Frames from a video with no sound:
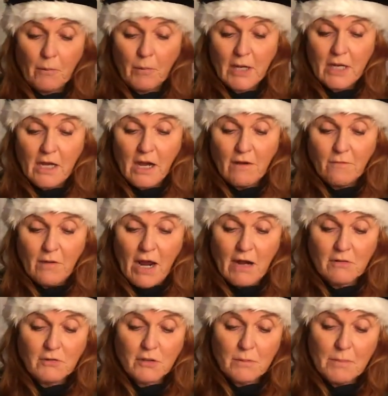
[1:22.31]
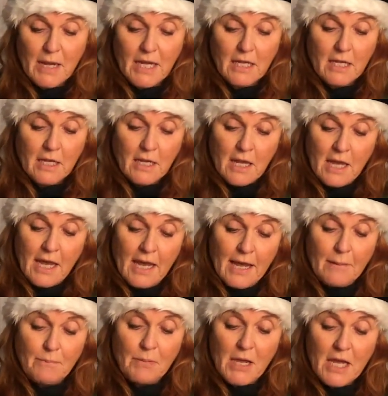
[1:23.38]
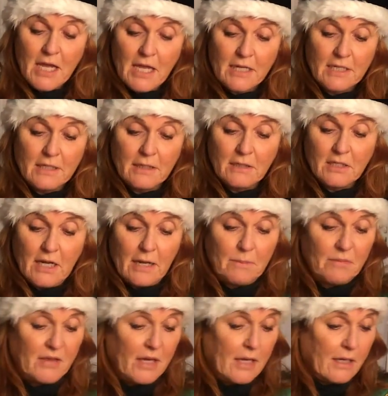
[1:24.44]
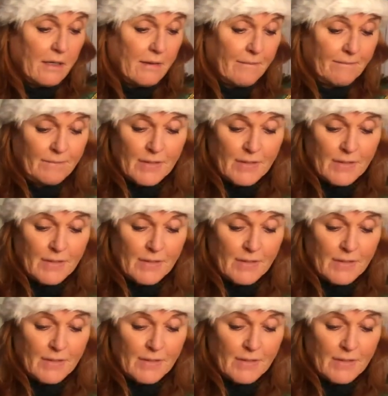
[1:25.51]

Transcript: we cut round to make a beard type thing